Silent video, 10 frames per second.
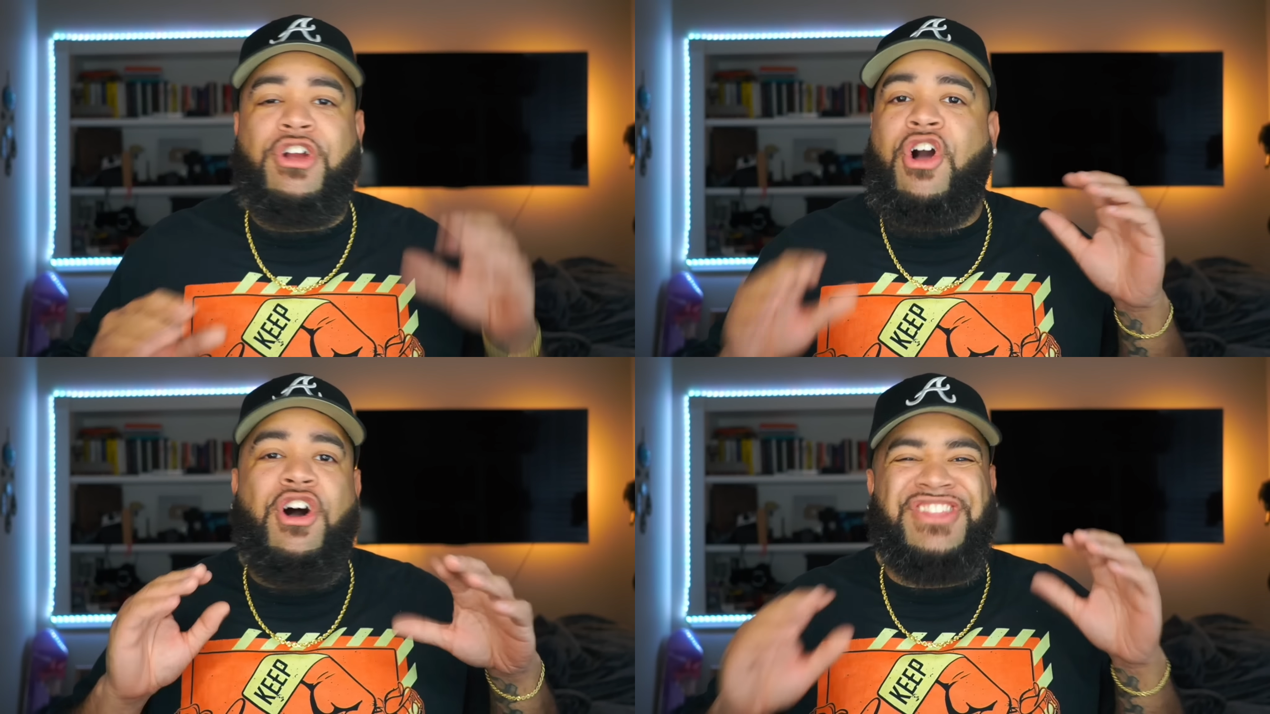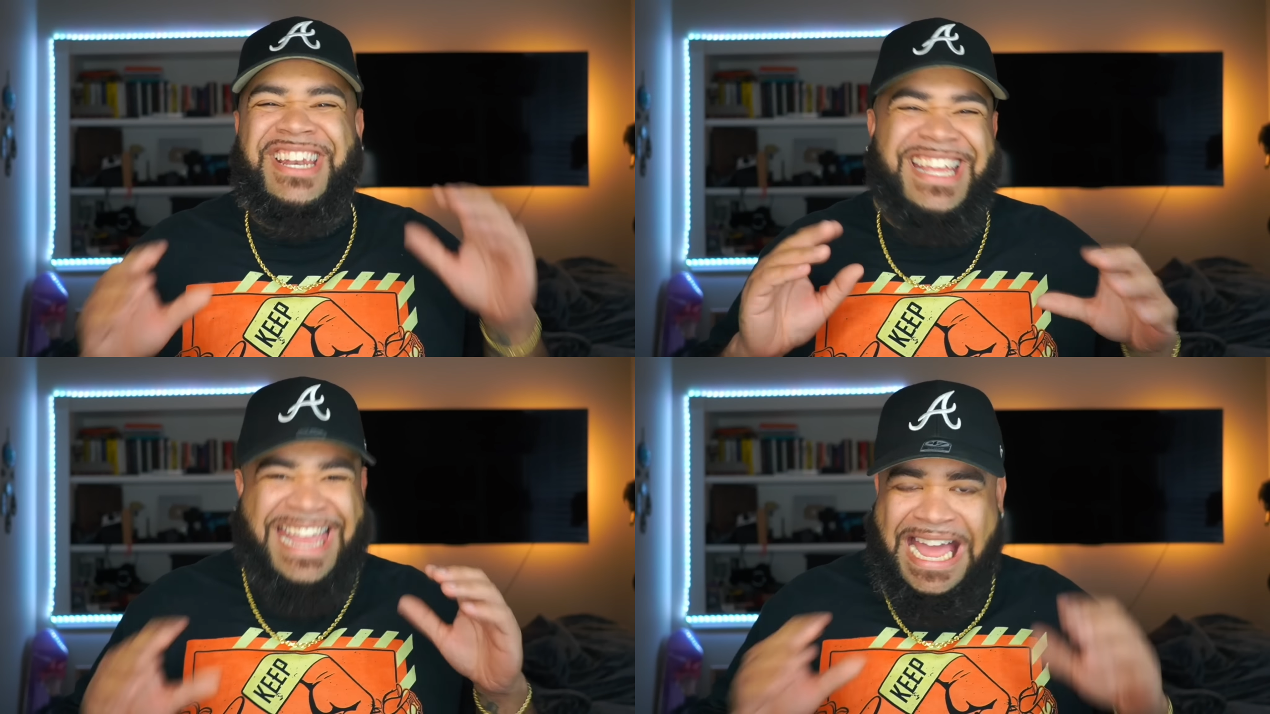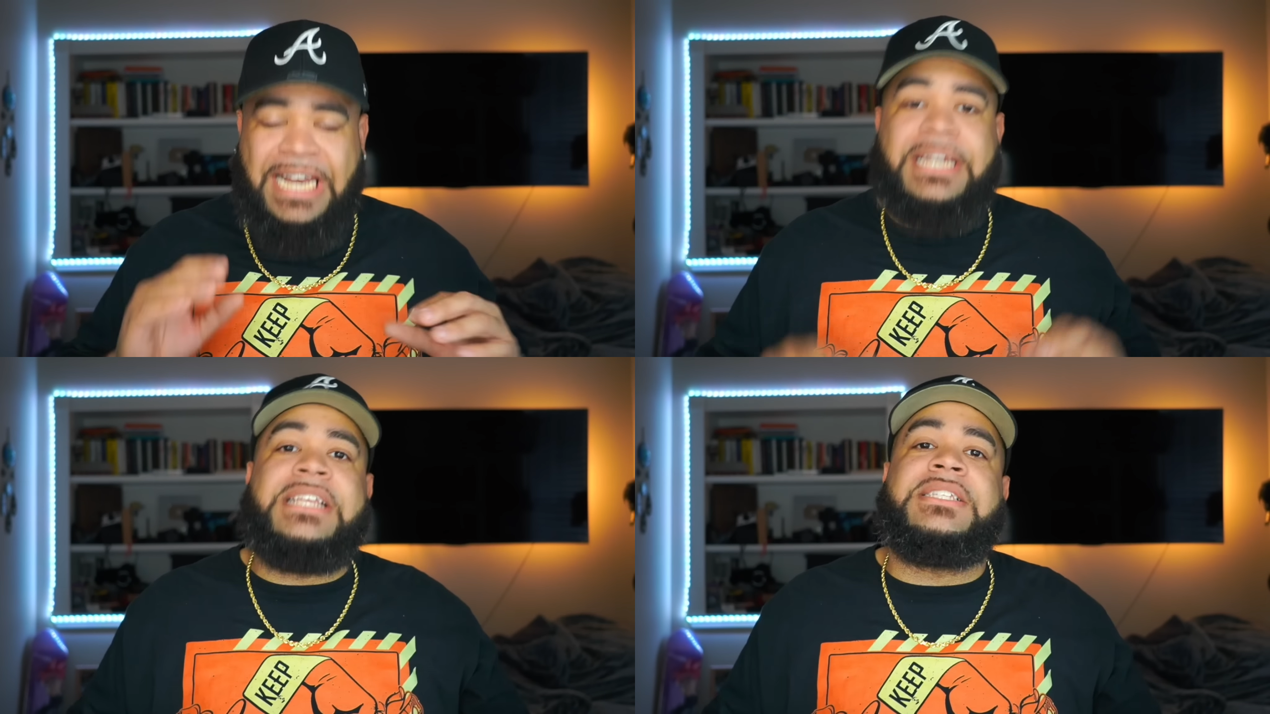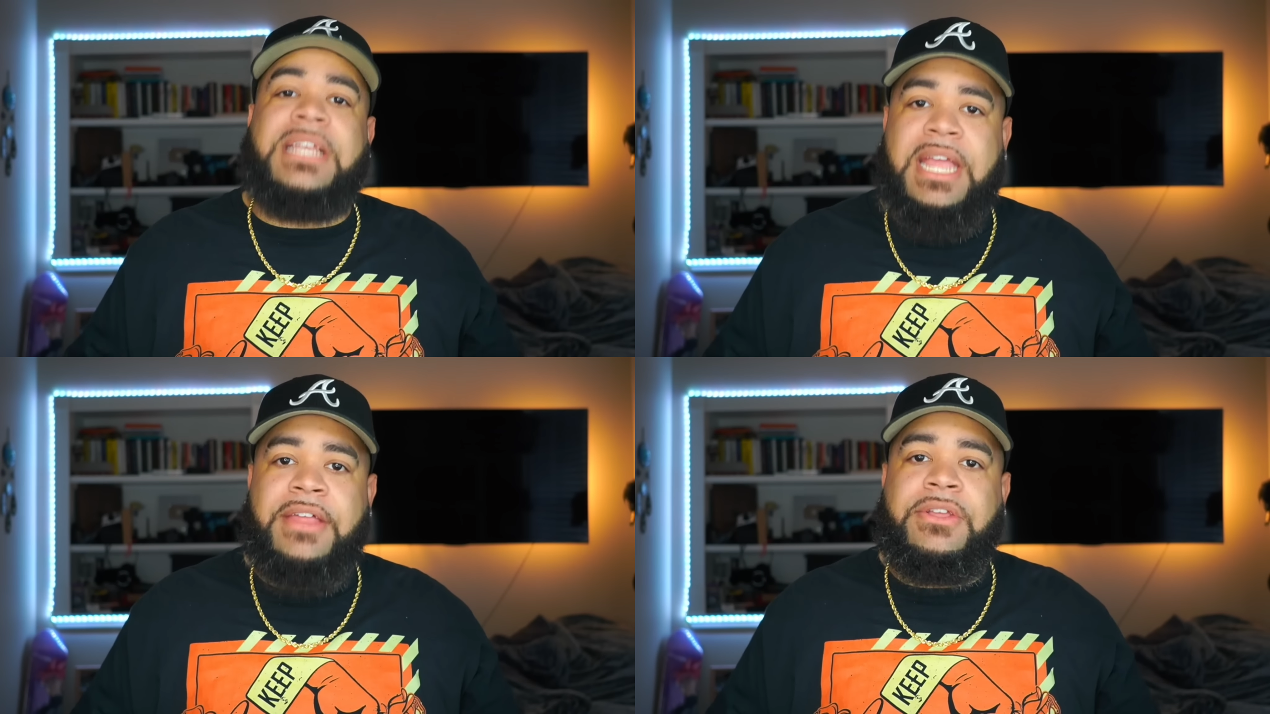all the legalities
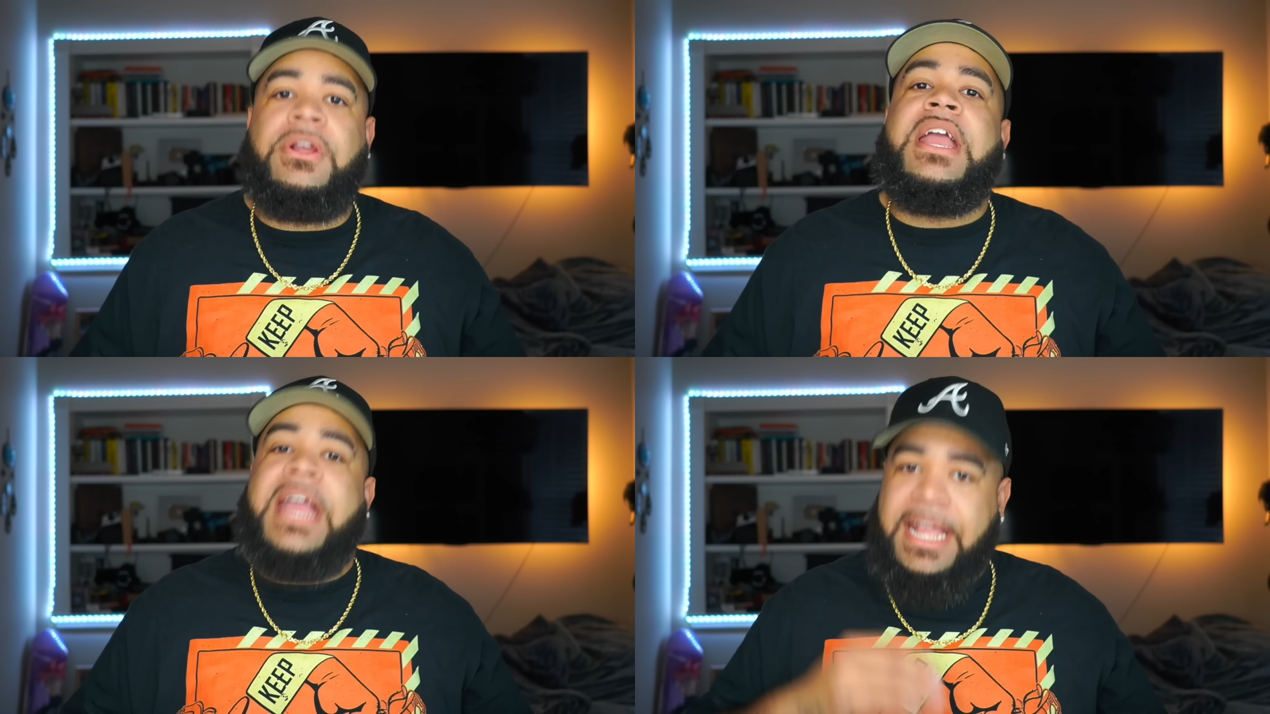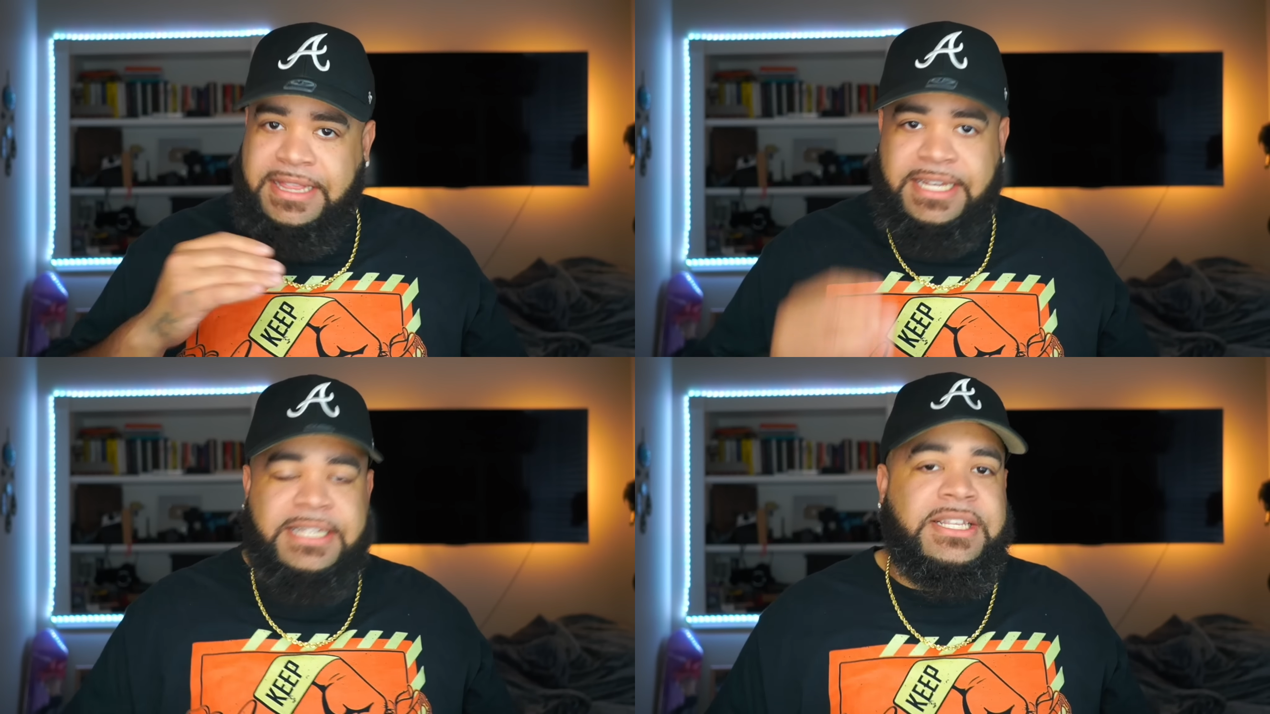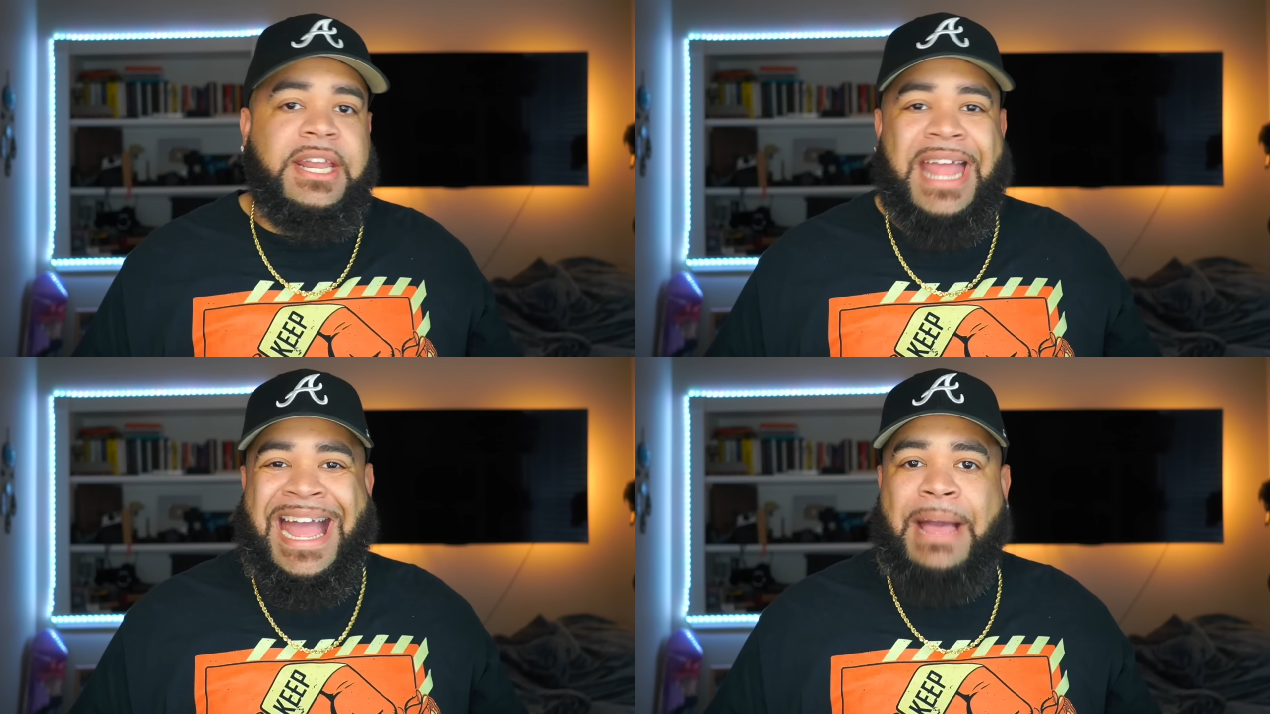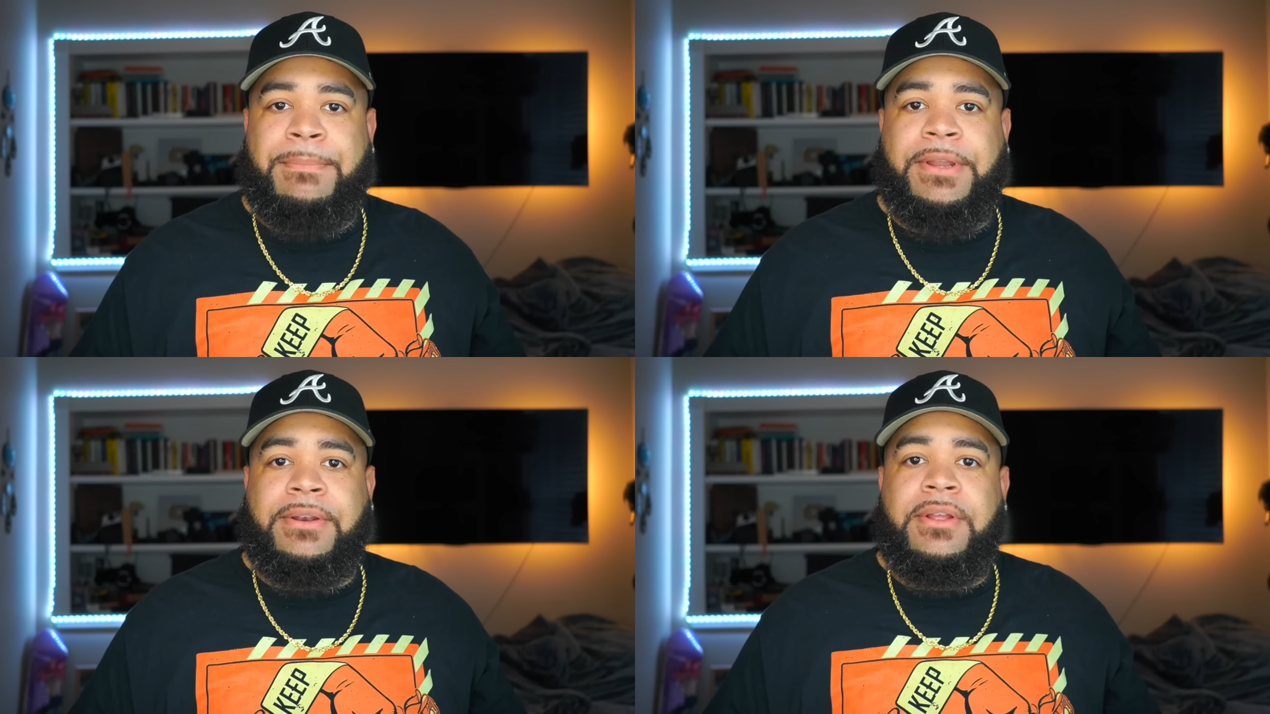together, and then it's gonna happen.